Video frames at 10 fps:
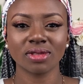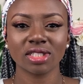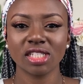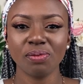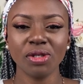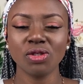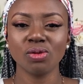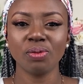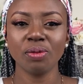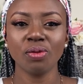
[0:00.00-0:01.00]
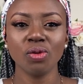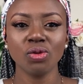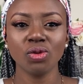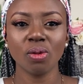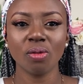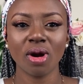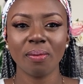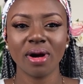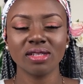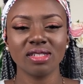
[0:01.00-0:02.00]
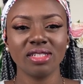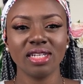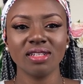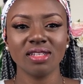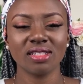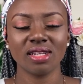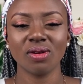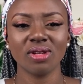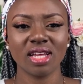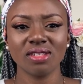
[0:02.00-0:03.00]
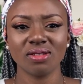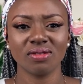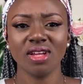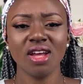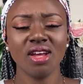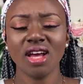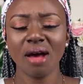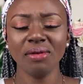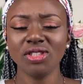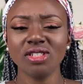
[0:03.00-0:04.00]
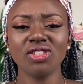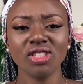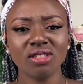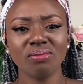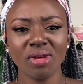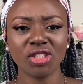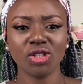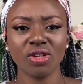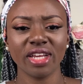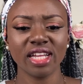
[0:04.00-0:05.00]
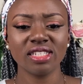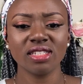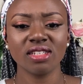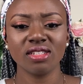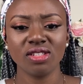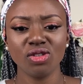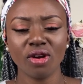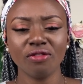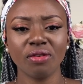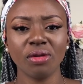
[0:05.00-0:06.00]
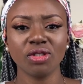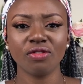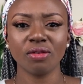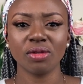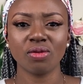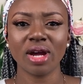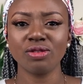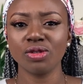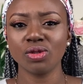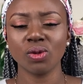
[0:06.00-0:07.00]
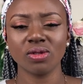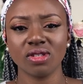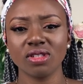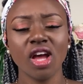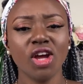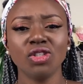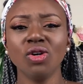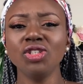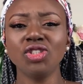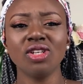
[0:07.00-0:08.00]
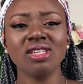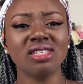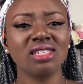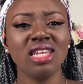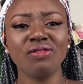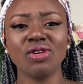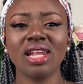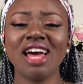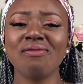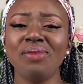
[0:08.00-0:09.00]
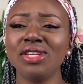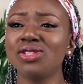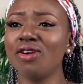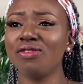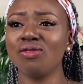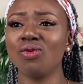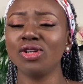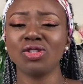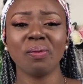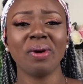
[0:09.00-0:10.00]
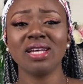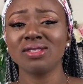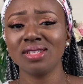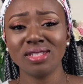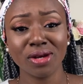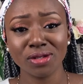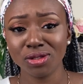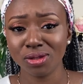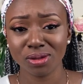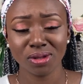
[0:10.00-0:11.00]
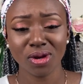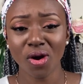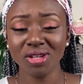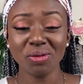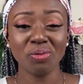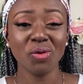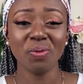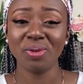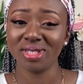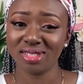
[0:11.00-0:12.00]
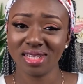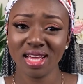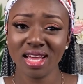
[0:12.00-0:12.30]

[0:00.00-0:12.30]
Speak to people who know more about it, the elders and all that stuff. I mean, just make sure you're getting your information from the right resources. Don't just live your life based off of what your pastor tells you on the pulpit.